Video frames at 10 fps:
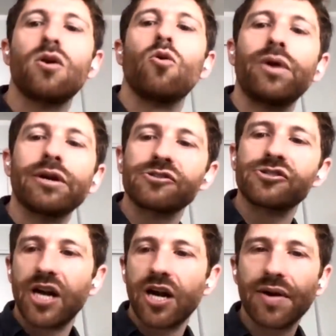we are
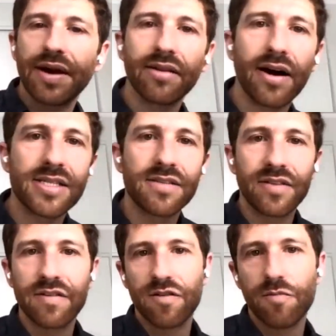sharing lots of
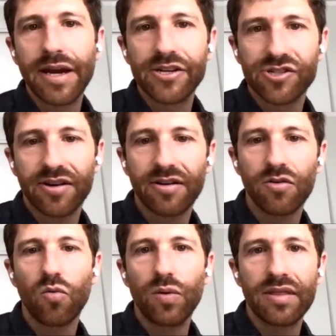information
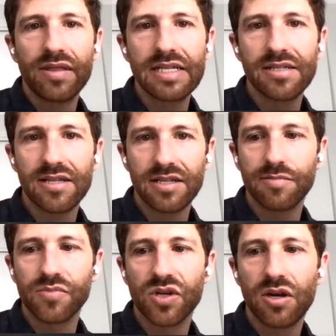with these
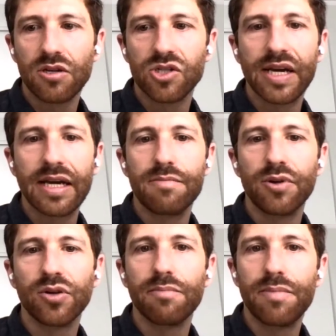systems so they can
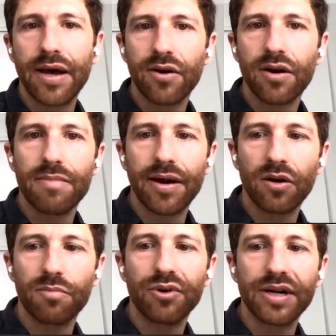build a better and better
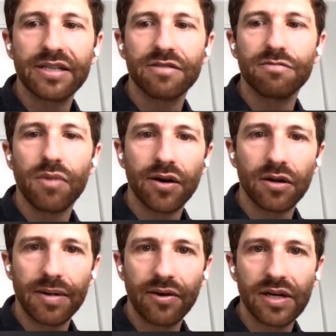predictive model
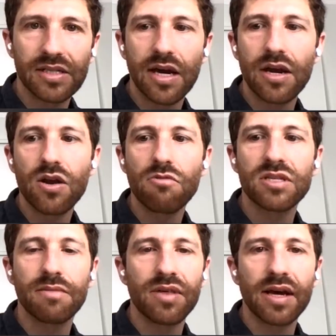about us and know
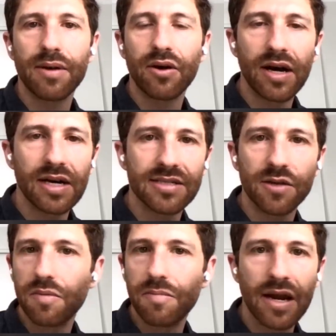something about us that
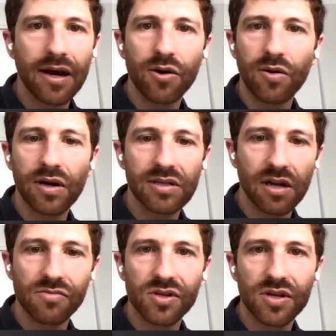we may not know
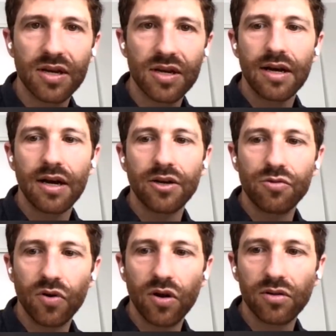ourselves. Uh,
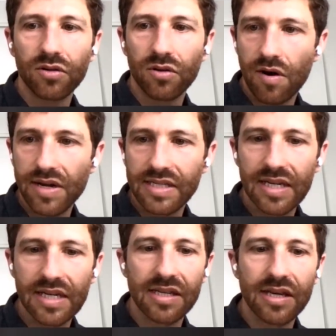Yuval Harari
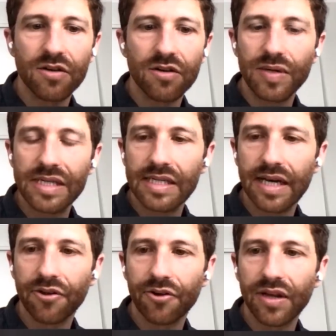says in the interview we did
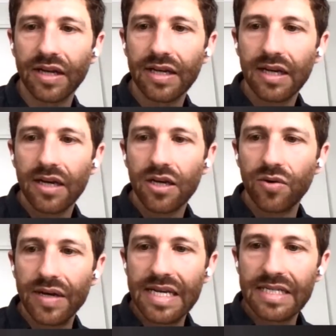together that you know
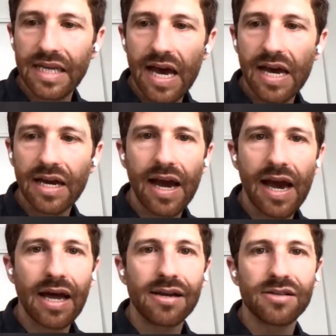he's gay,
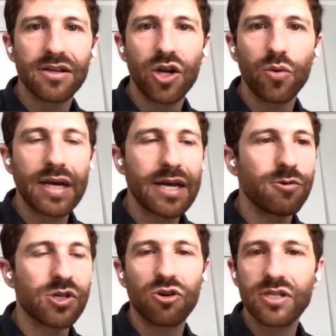and you know when he
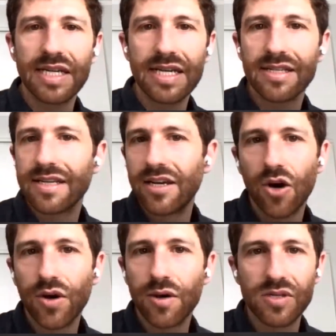was 13, did he know
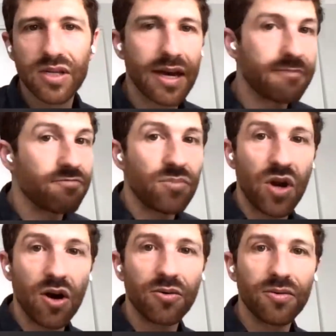he was gay?
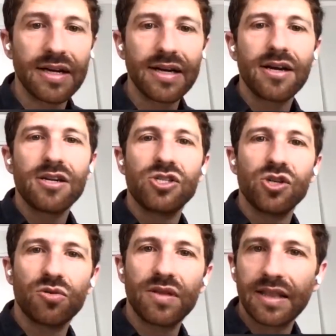No. Do you
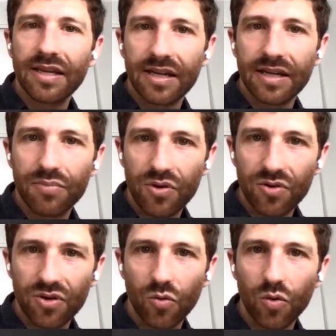think that a
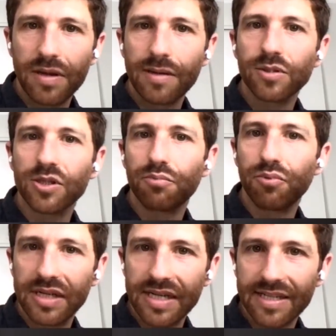computer would be able to
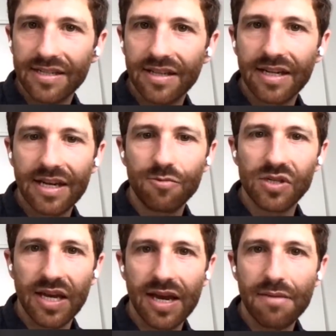predict that he was
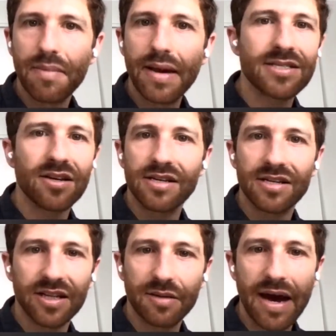gay based on his
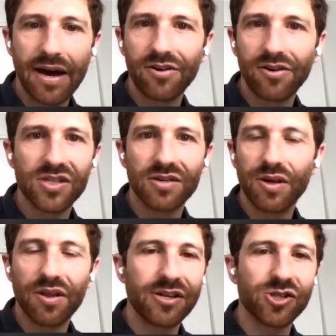click patterns and whether
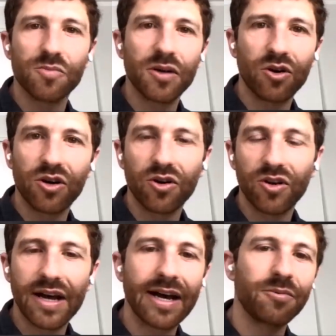they show him a Coca-Cola
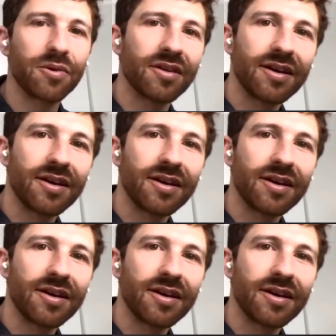ad with,